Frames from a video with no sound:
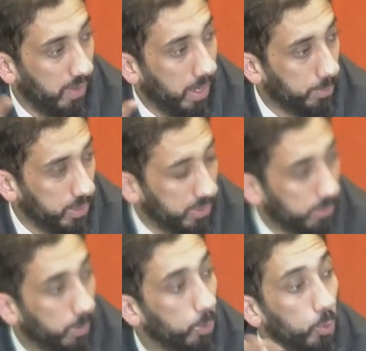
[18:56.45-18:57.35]

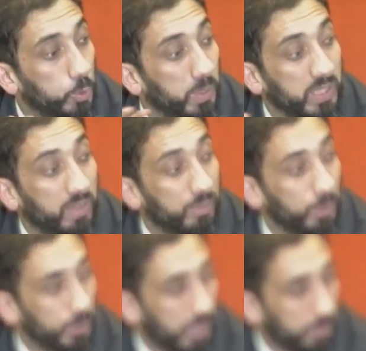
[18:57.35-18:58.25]
options. But who's been given
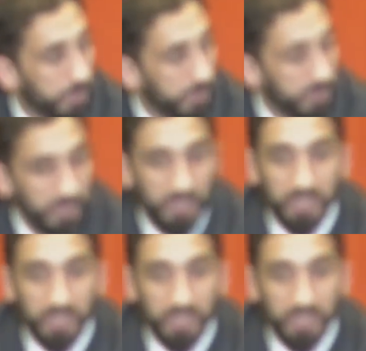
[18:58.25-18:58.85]
those options?